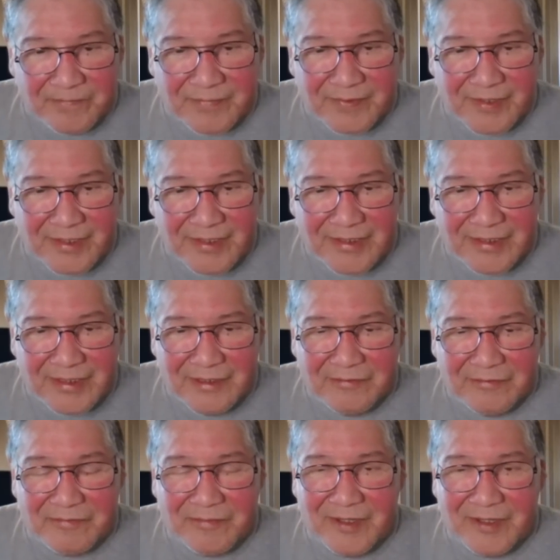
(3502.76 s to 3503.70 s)
if
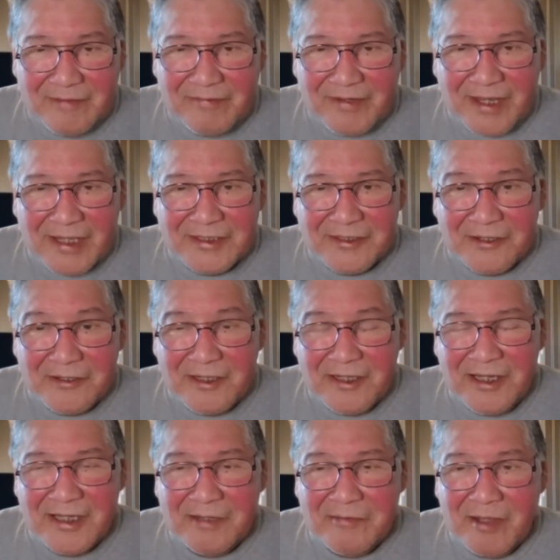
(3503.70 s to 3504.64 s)
you get there
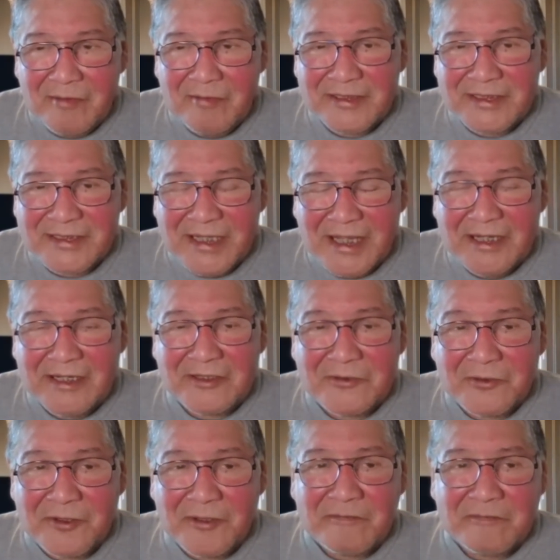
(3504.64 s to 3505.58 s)
early, you can be able to stay in the
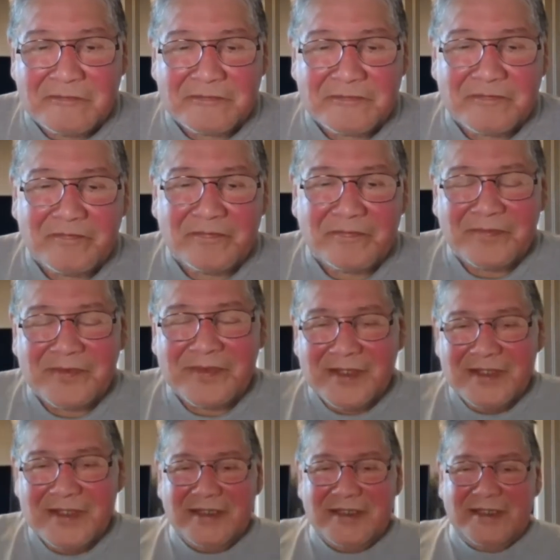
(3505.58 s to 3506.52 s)
dorm.
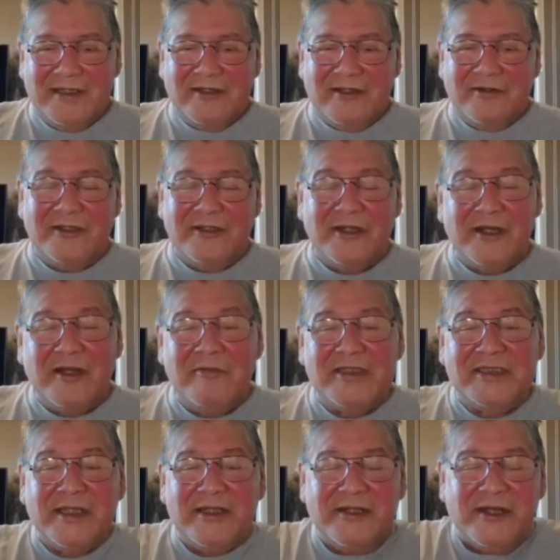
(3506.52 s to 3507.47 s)
Mm-hmm. Well, they're going to
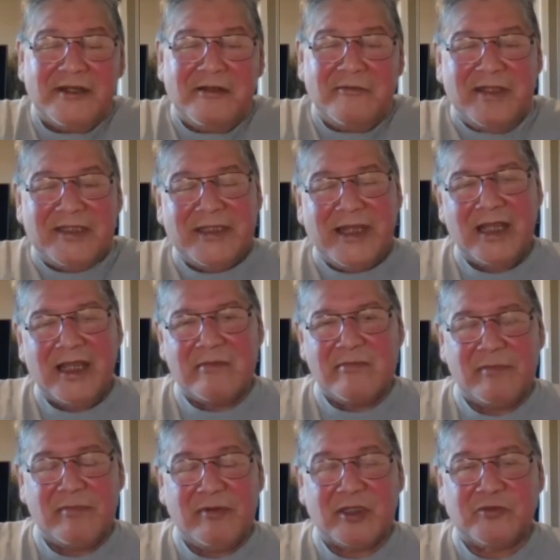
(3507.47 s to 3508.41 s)
be they're going to be setting
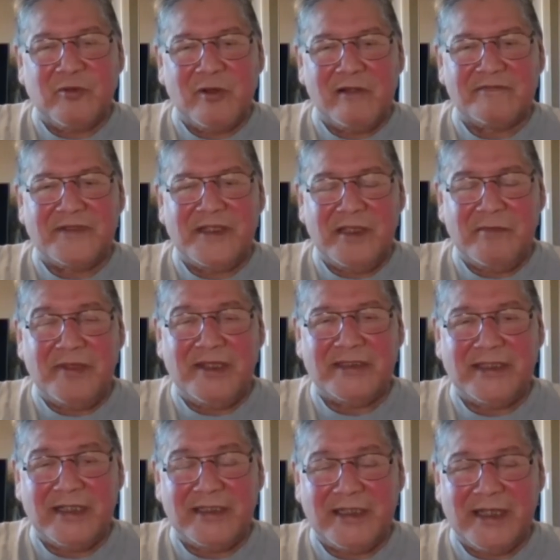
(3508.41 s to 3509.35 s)
up about twelve
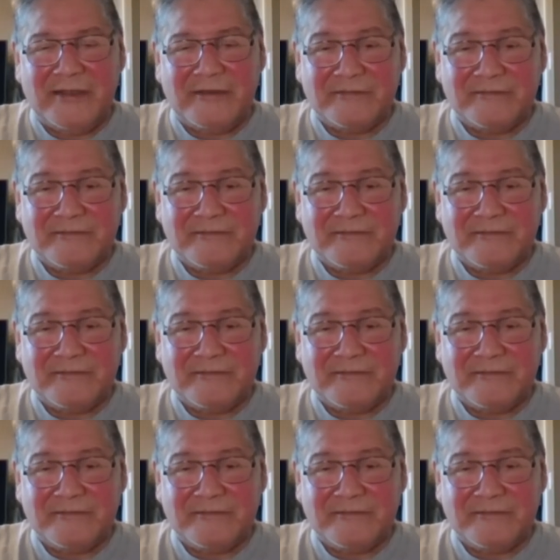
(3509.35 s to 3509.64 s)
teepees. They said.